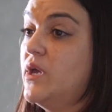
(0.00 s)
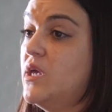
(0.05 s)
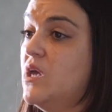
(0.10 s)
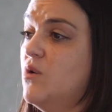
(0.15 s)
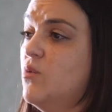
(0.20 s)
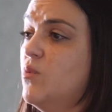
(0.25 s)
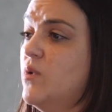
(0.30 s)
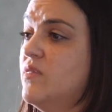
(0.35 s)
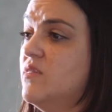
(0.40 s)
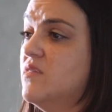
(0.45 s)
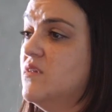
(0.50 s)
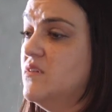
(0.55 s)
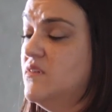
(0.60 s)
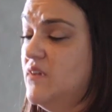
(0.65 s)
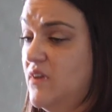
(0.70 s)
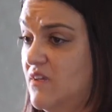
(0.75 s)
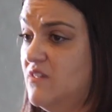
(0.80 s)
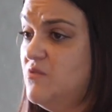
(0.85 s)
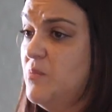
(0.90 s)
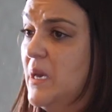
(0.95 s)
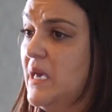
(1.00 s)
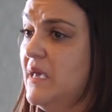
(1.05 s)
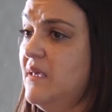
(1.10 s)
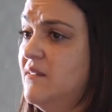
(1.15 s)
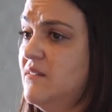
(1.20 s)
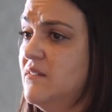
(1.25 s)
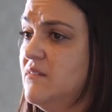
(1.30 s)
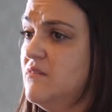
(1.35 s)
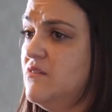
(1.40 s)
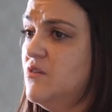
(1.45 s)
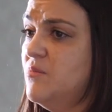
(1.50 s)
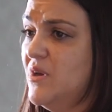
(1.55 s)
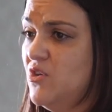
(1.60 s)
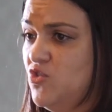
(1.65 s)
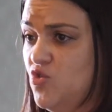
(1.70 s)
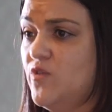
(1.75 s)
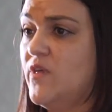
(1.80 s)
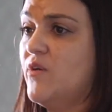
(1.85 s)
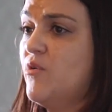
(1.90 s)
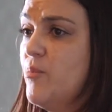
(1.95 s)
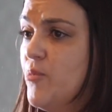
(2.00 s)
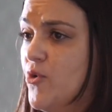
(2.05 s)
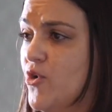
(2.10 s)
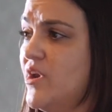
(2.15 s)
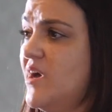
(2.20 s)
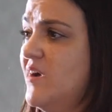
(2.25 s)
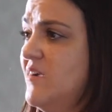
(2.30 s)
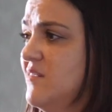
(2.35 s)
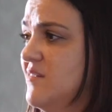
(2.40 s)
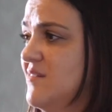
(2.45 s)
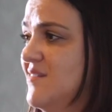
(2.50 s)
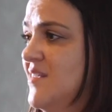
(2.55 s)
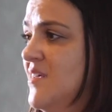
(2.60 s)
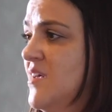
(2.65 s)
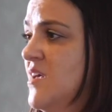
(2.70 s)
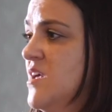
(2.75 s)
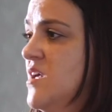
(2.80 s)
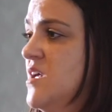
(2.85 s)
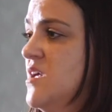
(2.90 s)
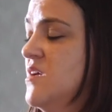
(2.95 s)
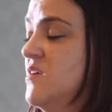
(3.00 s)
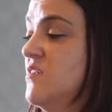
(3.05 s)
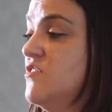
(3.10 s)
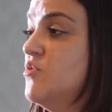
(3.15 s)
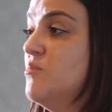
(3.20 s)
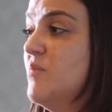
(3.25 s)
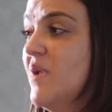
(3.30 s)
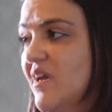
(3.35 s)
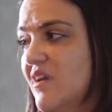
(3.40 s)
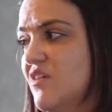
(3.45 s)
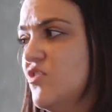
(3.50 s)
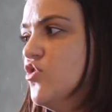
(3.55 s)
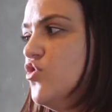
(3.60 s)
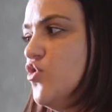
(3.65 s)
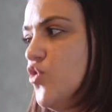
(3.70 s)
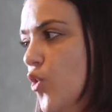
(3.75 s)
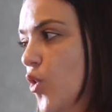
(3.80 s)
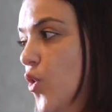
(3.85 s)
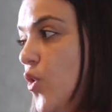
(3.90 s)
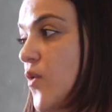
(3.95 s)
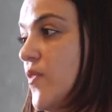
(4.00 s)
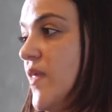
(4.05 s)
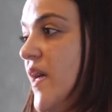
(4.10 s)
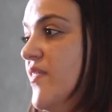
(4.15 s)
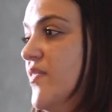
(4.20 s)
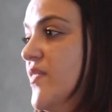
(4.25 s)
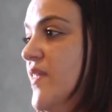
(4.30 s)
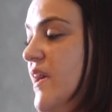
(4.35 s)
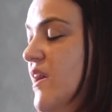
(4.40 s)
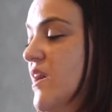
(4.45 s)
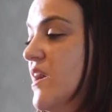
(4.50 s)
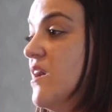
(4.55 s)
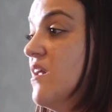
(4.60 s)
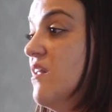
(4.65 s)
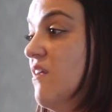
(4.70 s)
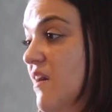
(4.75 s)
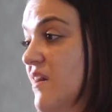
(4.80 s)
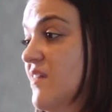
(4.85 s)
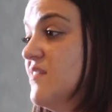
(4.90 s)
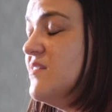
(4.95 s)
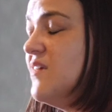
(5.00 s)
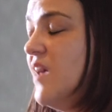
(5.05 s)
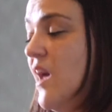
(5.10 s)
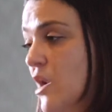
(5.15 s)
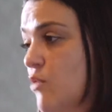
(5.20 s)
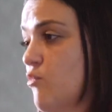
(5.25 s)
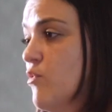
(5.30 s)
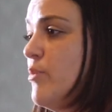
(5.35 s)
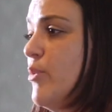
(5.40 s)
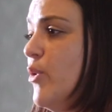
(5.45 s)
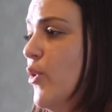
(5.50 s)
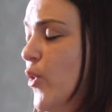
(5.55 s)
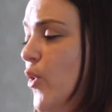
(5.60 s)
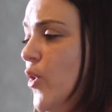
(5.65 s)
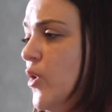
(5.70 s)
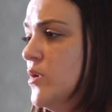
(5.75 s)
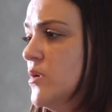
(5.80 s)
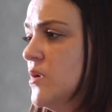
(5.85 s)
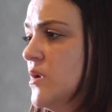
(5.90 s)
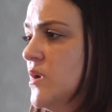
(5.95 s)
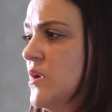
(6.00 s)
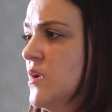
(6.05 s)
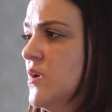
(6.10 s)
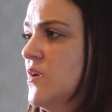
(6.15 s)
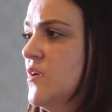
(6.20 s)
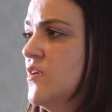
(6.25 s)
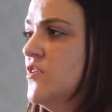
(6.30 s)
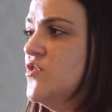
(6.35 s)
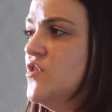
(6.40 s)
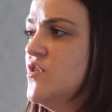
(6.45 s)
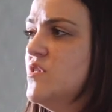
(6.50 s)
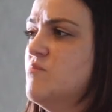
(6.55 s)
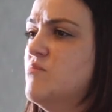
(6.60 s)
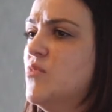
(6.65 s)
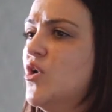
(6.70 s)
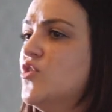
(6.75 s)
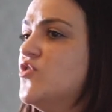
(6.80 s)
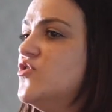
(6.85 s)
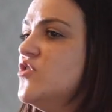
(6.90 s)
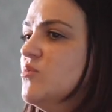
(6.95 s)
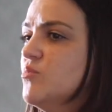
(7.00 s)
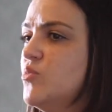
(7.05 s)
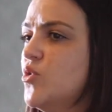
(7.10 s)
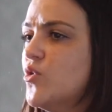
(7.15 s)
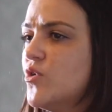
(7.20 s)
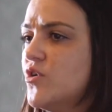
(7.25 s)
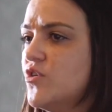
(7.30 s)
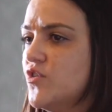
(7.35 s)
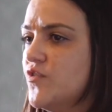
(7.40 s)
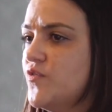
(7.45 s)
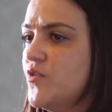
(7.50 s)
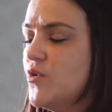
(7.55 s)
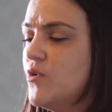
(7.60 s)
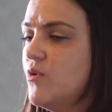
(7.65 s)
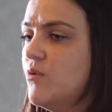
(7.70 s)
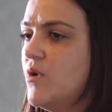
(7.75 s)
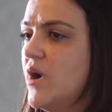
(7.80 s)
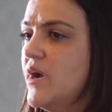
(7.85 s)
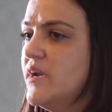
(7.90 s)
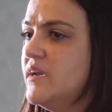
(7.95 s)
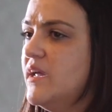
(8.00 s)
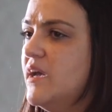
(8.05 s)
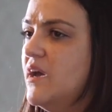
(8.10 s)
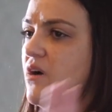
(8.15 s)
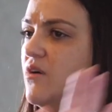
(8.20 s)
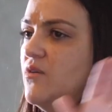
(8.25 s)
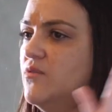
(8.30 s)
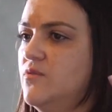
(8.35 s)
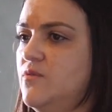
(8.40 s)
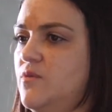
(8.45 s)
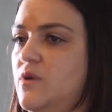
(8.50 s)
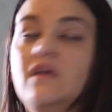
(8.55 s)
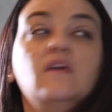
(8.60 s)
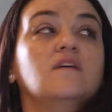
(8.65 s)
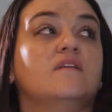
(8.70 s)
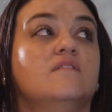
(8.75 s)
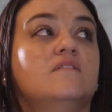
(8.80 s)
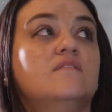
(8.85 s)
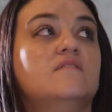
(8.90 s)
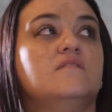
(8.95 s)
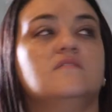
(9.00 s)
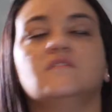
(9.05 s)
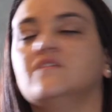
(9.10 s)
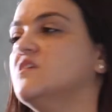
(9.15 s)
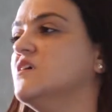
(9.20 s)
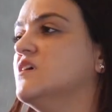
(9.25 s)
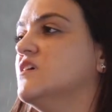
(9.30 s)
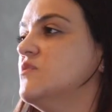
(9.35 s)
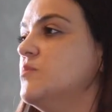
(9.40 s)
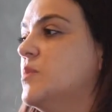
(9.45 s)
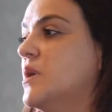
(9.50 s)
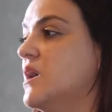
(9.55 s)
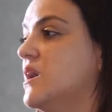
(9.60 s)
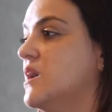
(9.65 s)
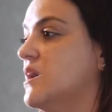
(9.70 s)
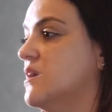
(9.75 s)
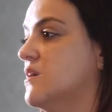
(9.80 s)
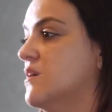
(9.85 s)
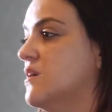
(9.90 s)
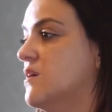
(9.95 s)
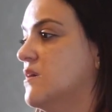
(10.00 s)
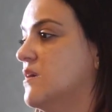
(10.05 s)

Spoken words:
working with the DSPs to make sure there are products, to make sure that their clients can report. So the most important deferral right now is the DSP.